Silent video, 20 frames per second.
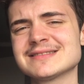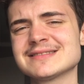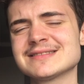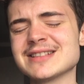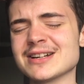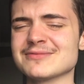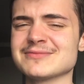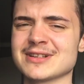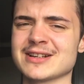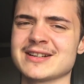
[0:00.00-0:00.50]

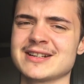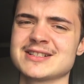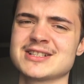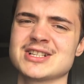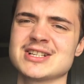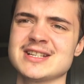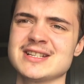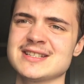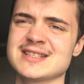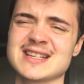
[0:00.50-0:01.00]
don't like the
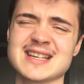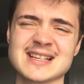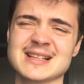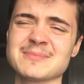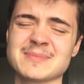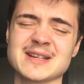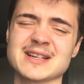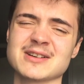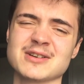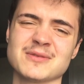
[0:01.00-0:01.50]
cheese, it'll
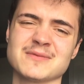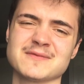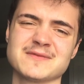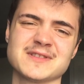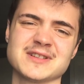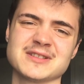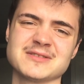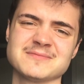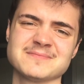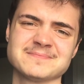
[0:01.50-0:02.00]
be a con
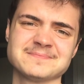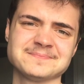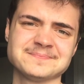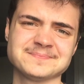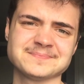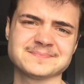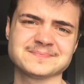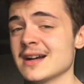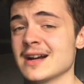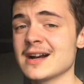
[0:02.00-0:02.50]
for you.
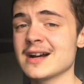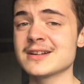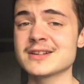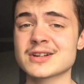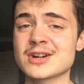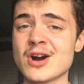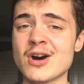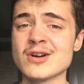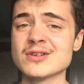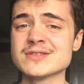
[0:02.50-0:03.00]
And the
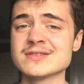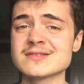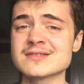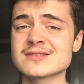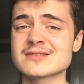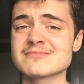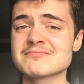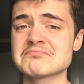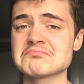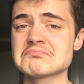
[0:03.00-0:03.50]

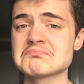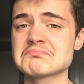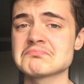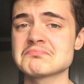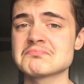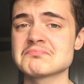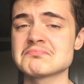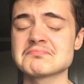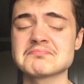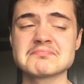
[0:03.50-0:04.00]
cons,
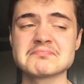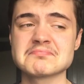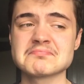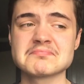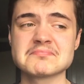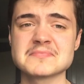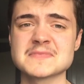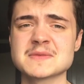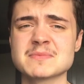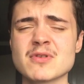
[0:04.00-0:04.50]

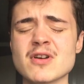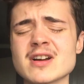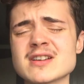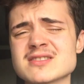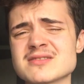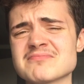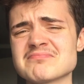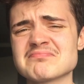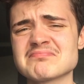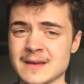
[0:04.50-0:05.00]
it's
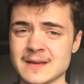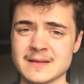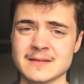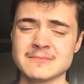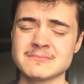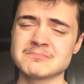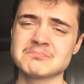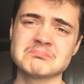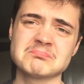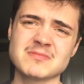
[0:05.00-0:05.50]
price.
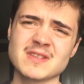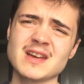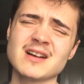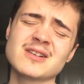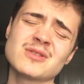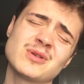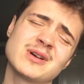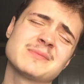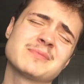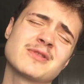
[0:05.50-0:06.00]
They are
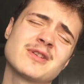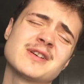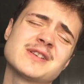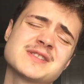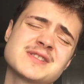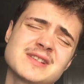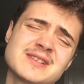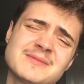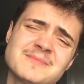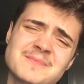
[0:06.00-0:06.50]
quite
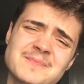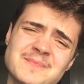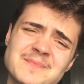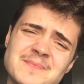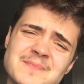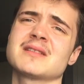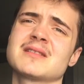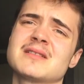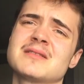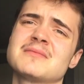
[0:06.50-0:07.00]
pricey.
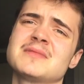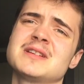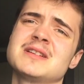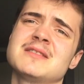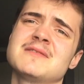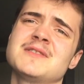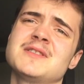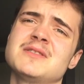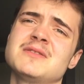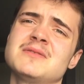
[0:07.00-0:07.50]
I mean,
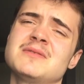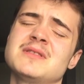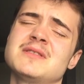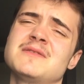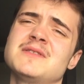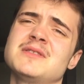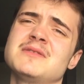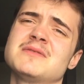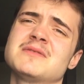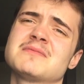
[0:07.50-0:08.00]
if
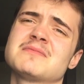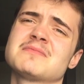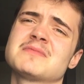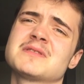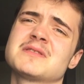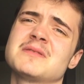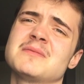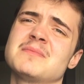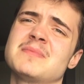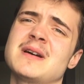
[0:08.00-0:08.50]
you
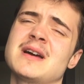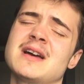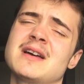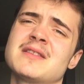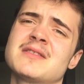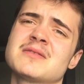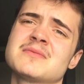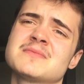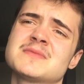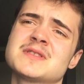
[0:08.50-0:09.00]

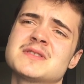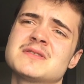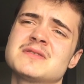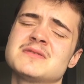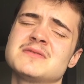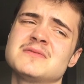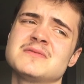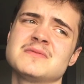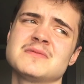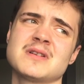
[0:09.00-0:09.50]
compare them
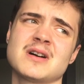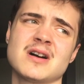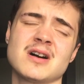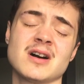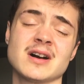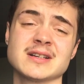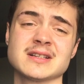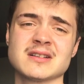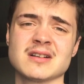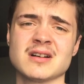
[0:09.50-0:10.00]
to
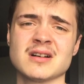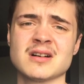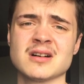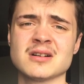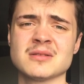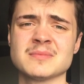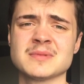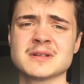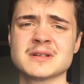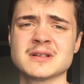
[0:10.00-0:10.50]
high
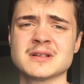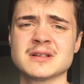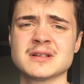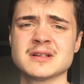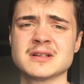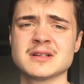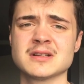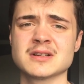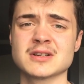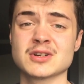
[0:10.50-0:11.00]
carb
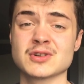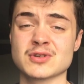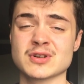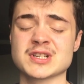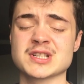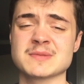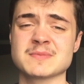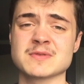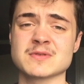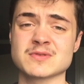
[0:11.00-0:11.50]

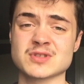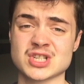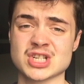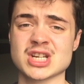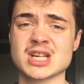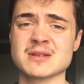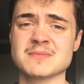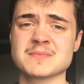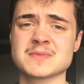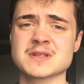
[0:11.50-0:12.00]
crisps or
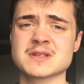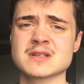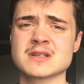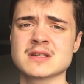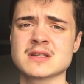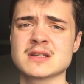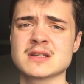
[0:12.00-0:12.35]
chips